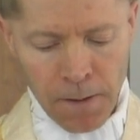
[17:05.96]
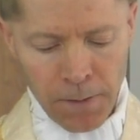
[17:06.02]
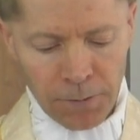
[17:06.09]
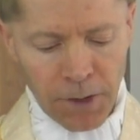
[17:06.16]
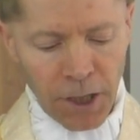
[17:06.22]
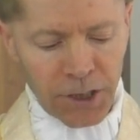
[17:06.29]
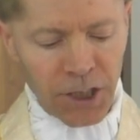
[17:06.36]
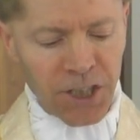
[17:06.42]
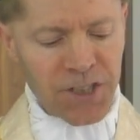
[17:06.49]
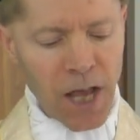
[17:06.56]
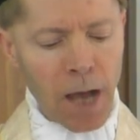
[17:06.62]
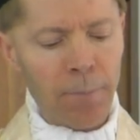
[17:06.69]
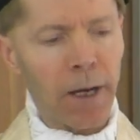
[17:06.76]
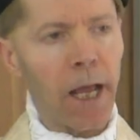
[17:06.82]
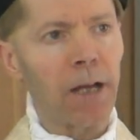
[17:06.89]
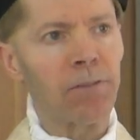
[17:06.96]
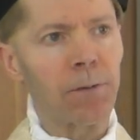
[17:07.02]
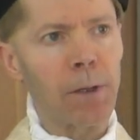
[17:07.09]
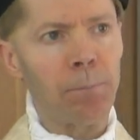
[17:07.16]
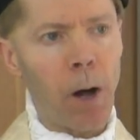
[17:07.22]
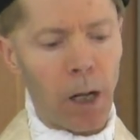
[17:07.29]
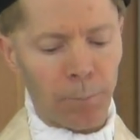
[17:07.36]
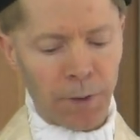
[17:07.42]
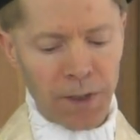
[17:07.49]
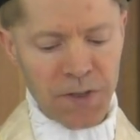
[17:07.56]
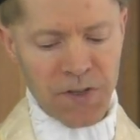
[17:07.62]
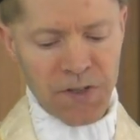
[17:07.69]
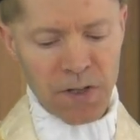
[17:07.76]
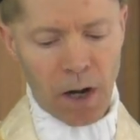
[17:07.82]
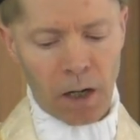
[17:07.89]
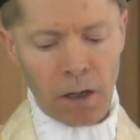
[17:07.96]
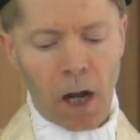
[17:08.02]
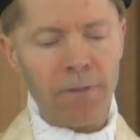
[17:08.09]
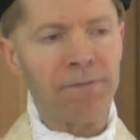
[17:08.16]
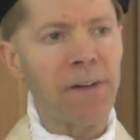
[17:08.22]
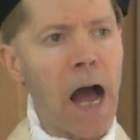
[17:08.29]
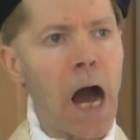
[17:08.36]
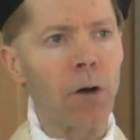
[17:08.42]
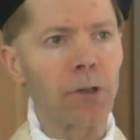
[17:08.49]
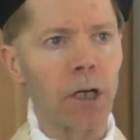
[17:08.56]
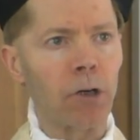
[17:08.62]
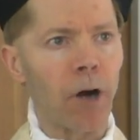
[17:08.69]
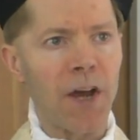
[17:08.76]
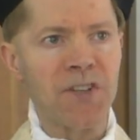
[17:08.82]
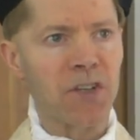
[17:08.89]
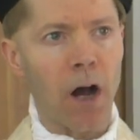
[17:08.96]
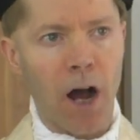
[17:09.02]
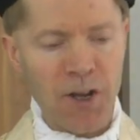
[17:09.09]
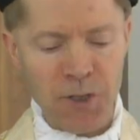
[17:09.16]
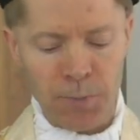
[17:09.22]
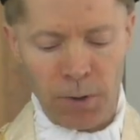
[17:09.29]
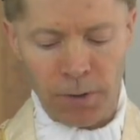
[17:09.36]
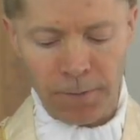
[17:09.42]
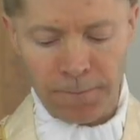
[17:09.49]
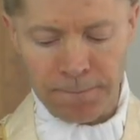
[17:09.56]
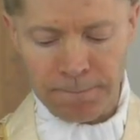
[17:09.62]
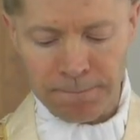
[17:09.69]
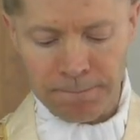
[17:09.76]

The teachings emanating from the pulpits are not found in Christ's gospel.